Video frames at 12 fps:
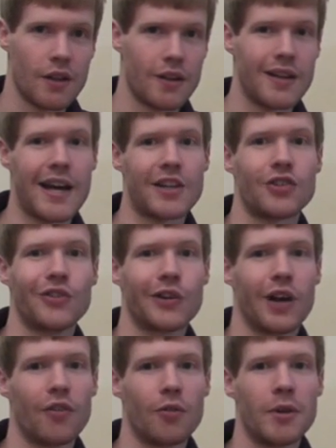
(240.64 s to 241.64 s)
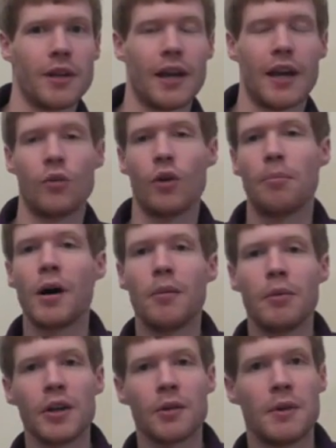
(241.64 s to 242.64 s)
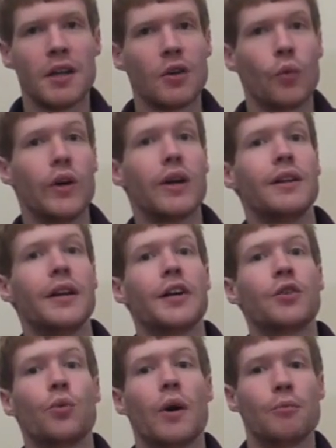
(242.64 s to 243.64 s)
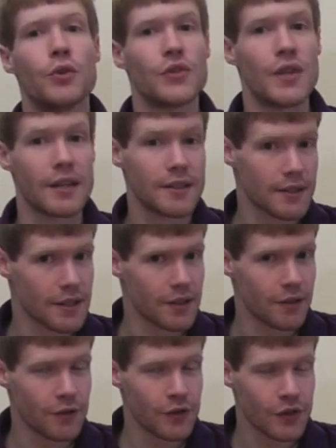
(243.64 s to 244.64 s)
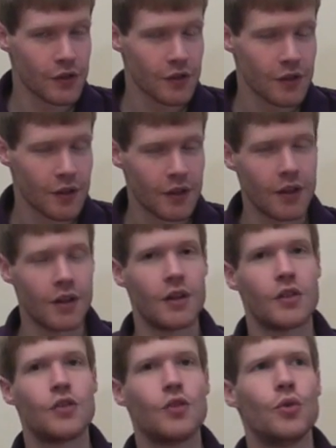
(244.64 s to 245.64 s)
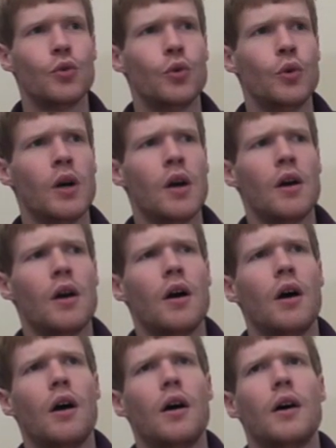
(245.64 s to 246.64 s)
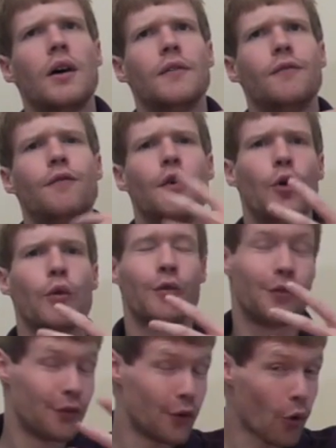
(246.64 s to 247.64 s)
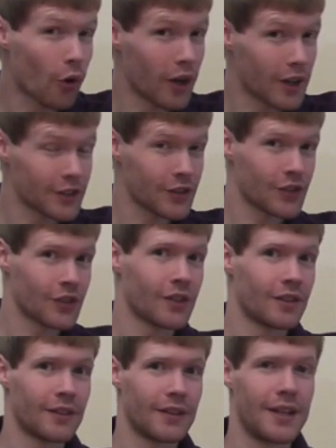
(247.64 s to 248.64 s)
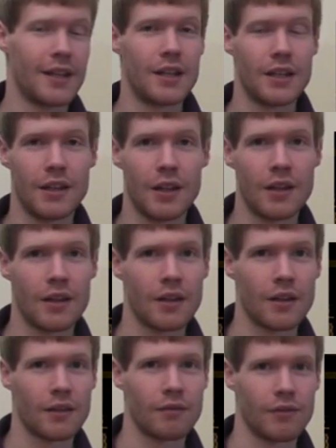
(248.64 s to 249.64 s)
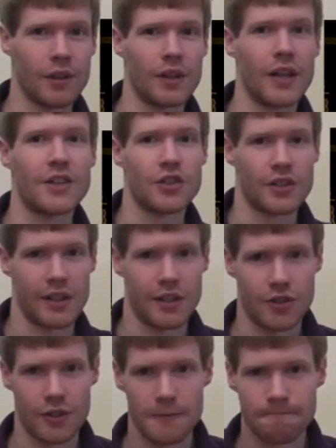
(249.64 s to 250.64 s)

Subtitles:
the national government, and a republic, meaning we elect representatives to vote for us in the legislature.